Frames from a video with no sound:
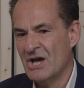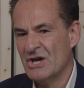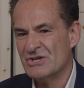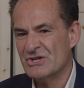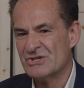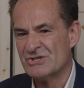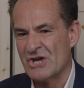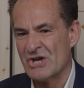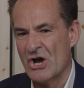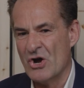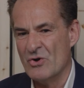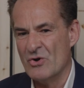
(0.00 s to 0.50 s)

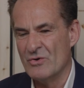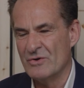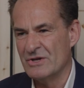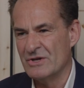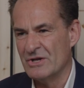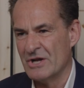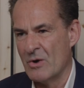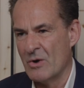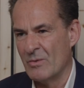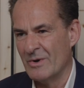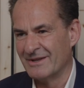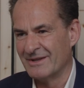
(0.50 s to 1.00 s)
So,
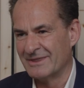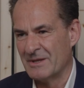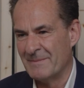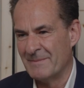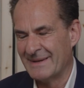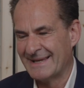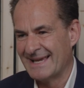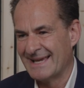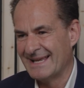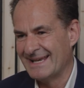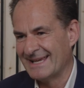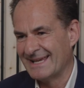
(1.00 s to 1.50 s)
we're at the
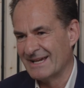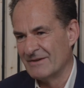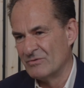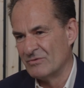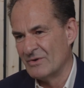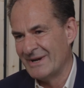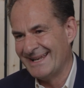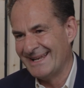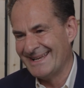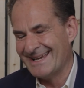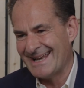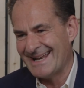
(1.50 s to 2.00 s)
beginning of
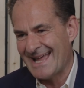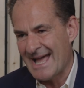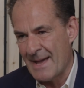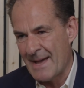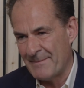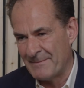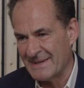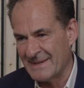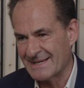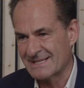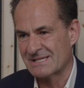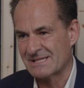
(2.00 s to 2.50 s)
really an
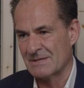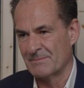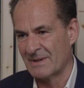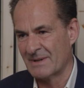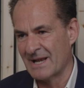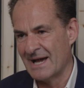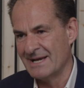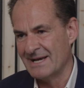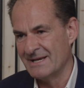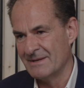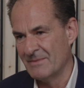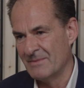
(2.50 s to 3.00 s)
epic
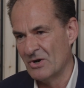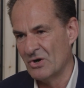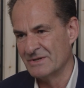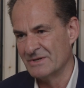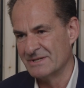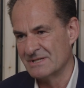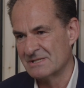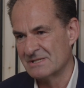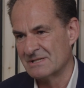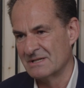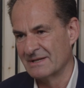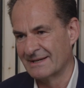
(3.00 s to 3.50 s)
supply-demand
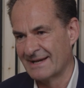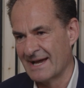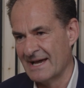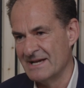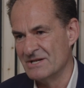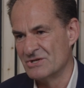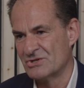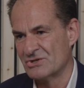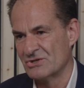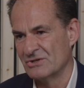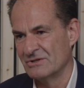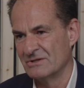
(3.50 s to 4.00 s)

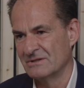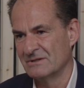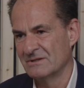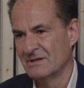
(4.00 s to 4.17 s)
dislocation